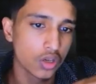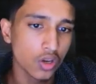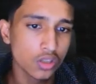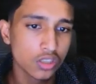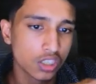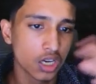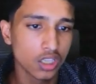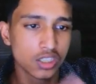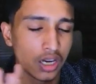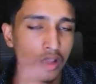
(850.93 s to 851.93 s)
You cannot
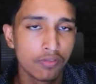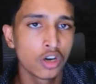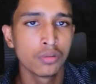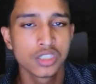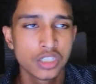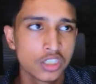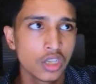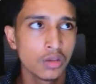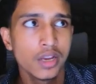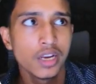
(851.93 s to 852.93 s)
start sending 40
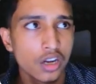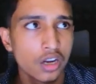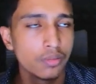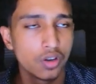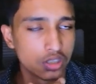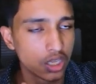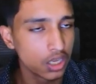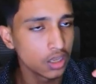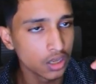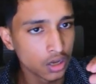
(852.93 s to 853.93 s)
messages immediately, because
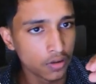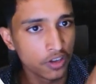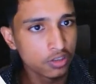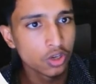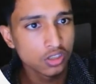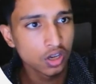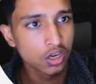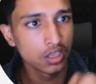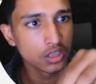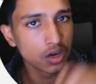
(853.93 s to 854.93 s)
then Facebook is
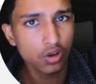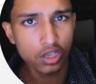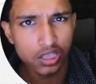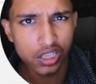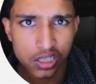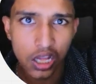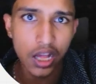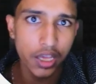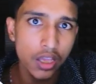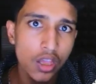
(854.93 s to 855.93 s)
going to think that, okay, this
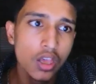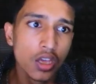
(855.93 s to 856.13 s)
guy,